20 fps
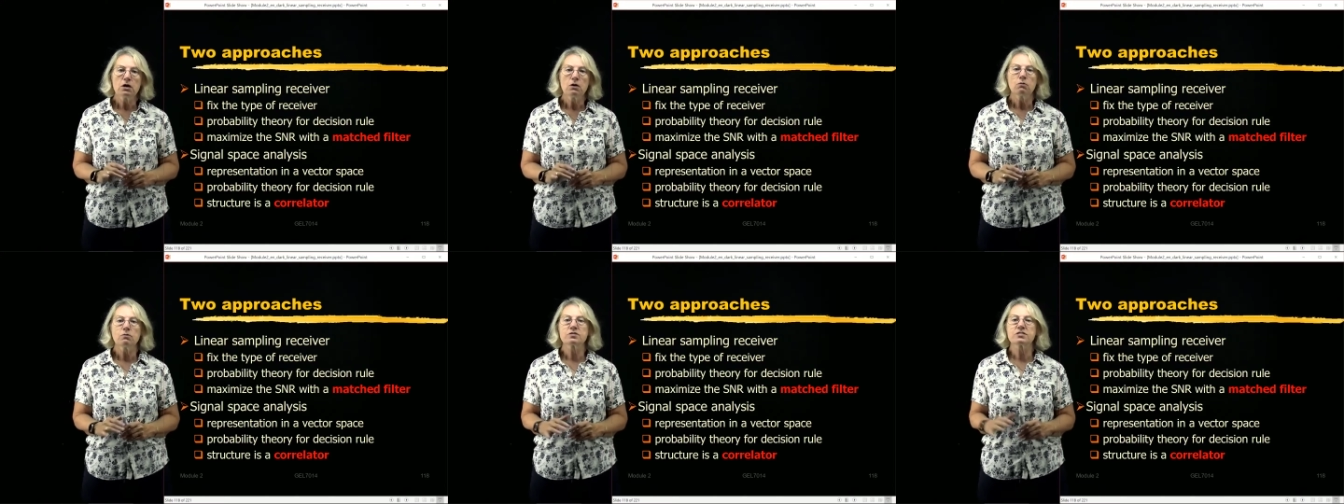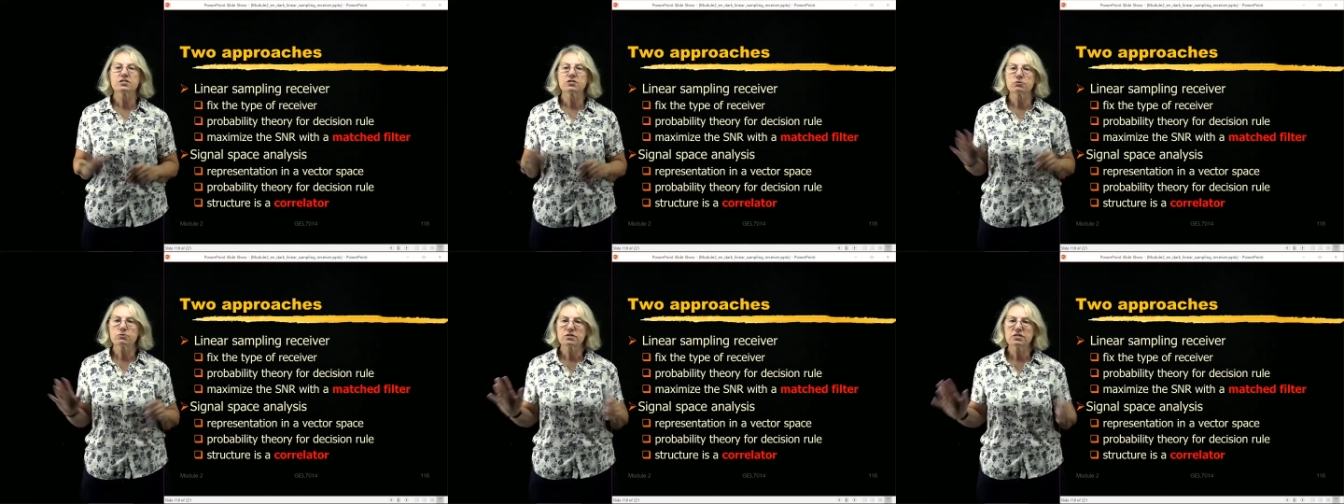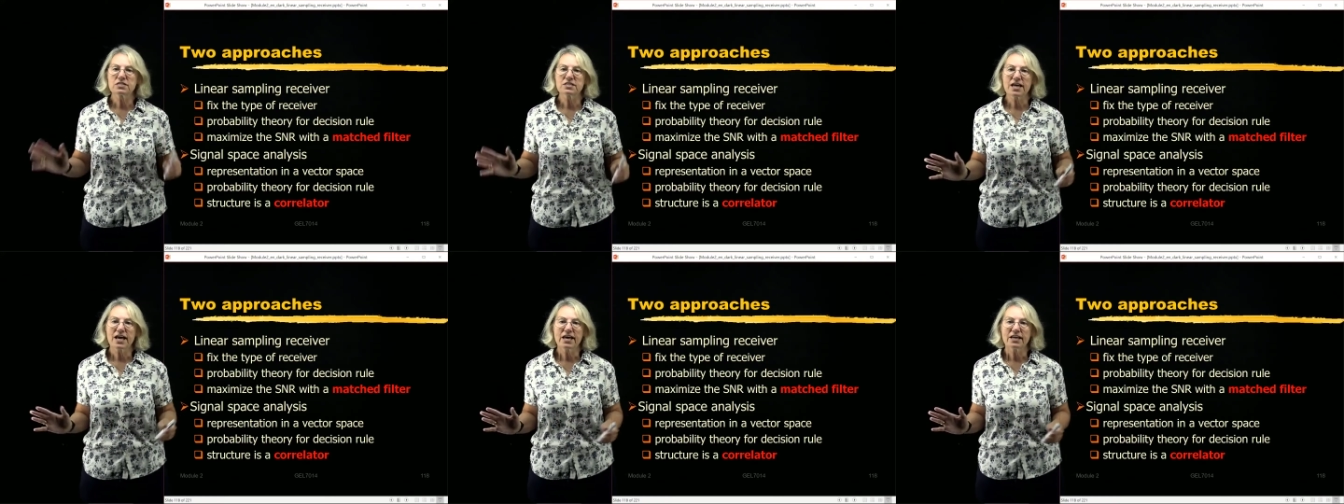was to
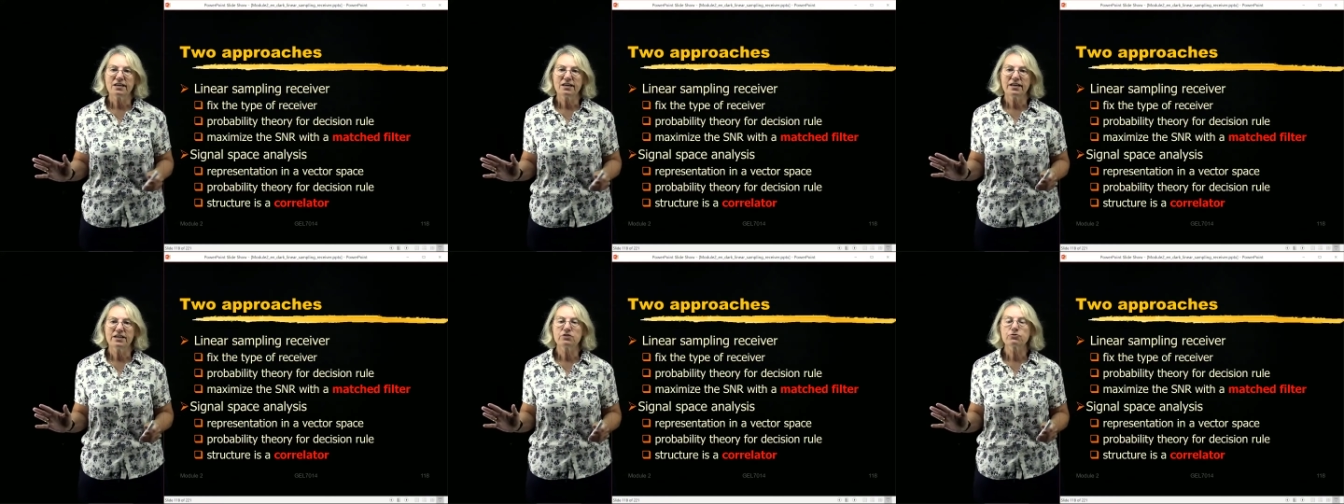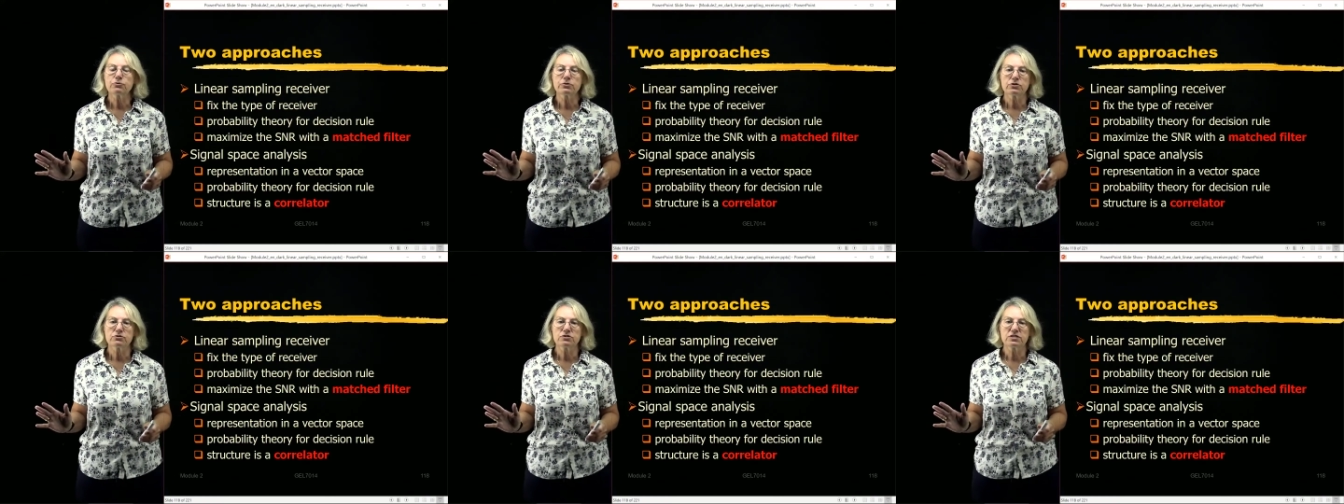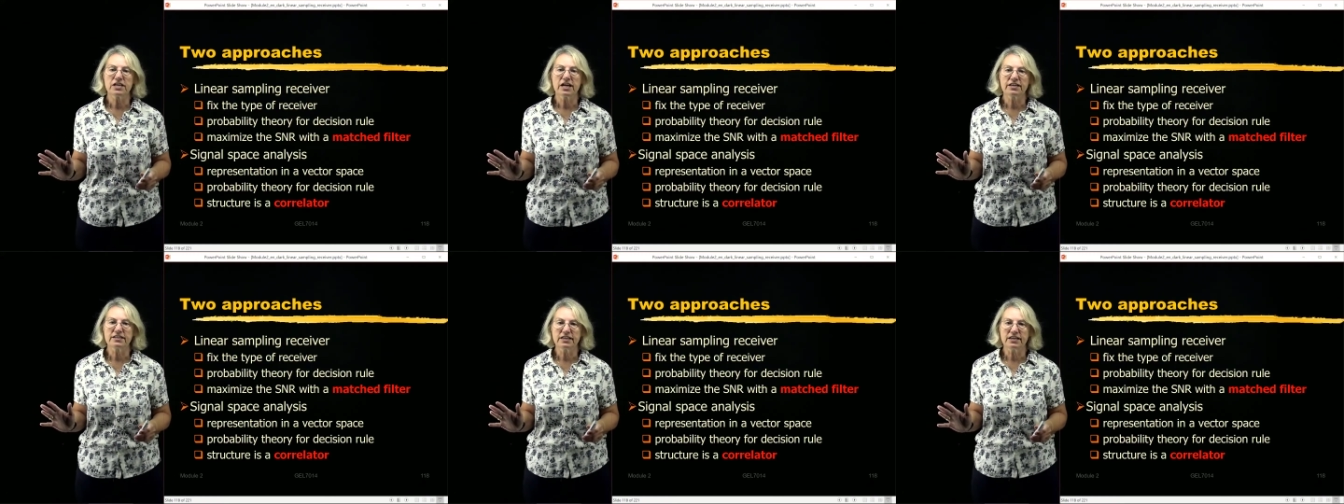instead introduce
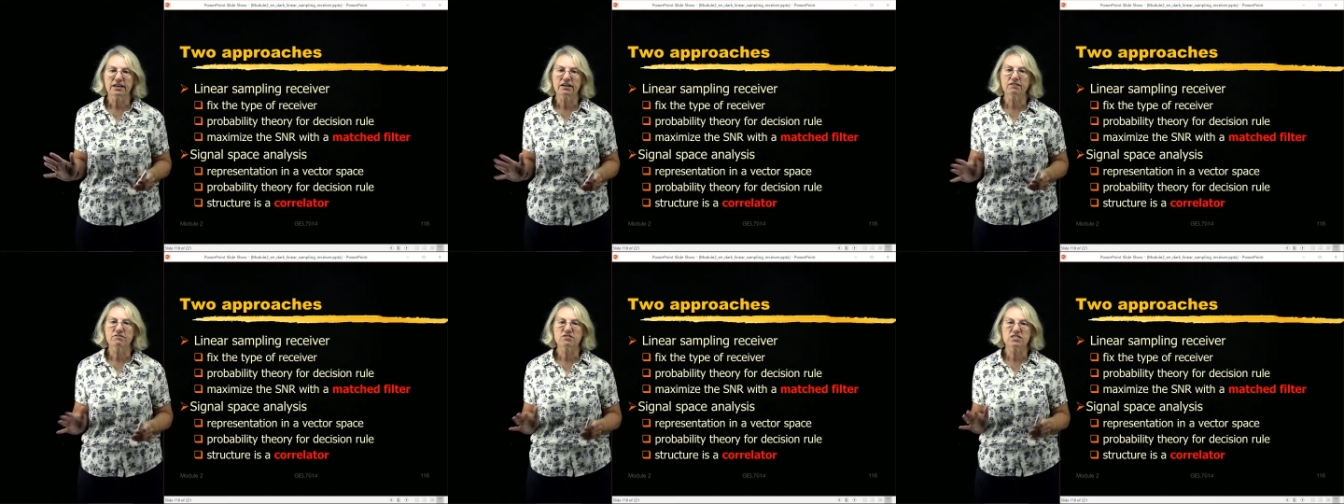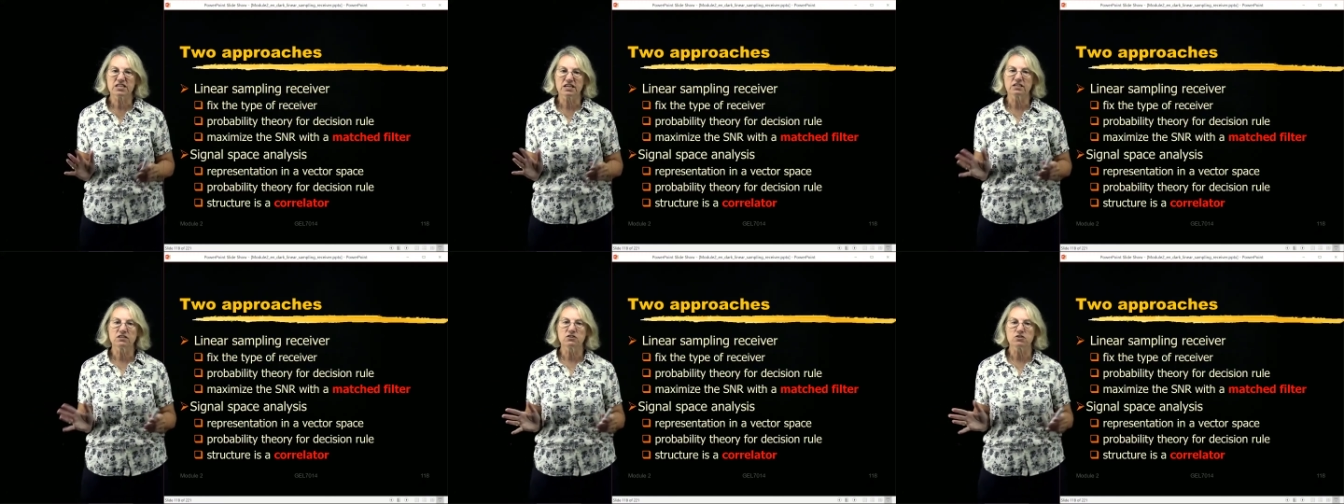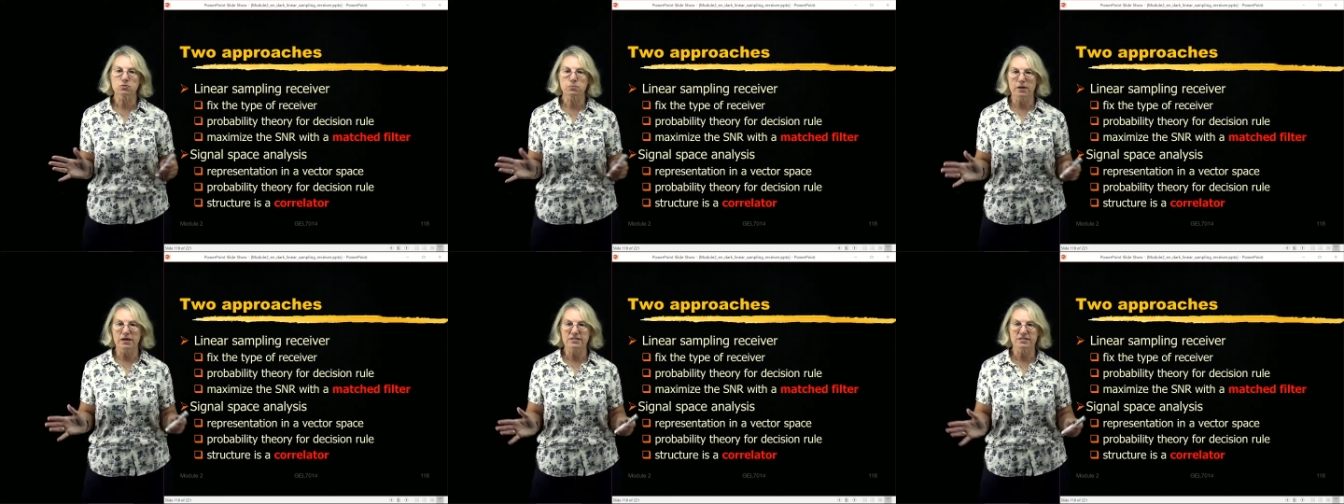the idea of signal
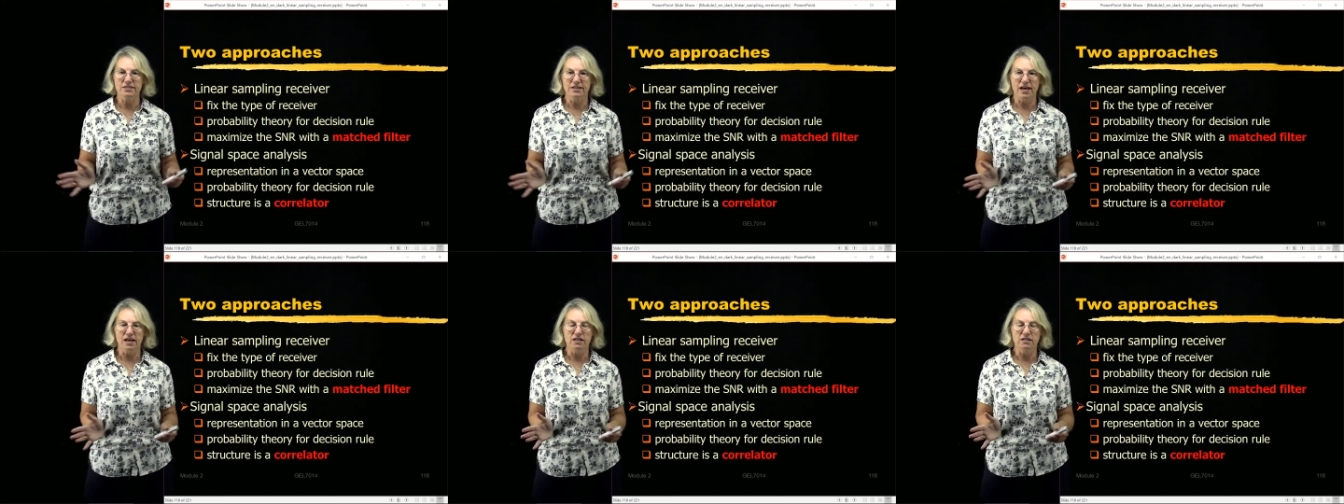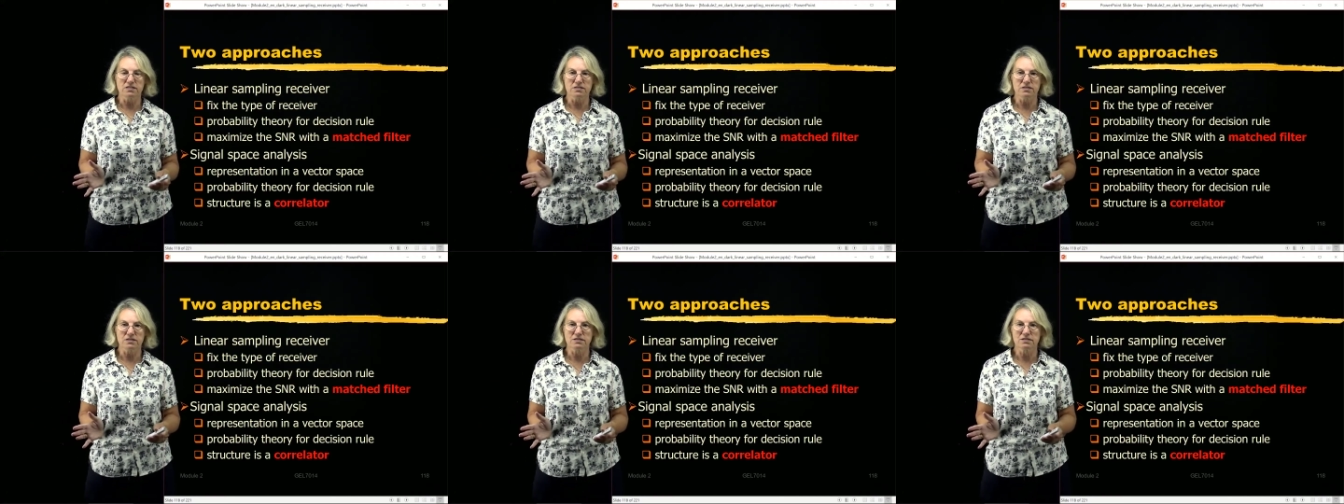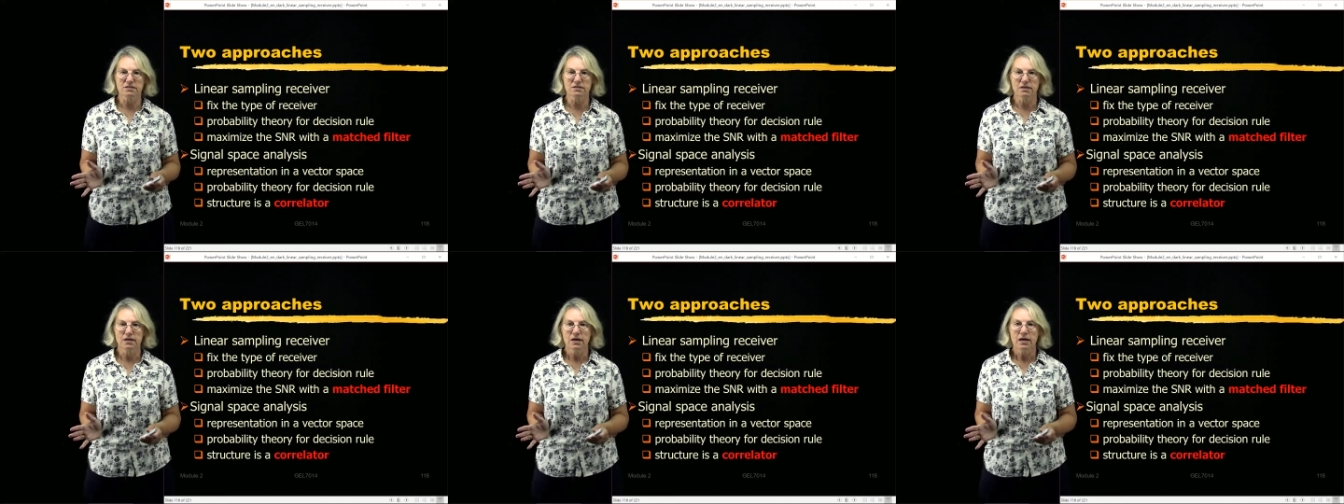space analysis.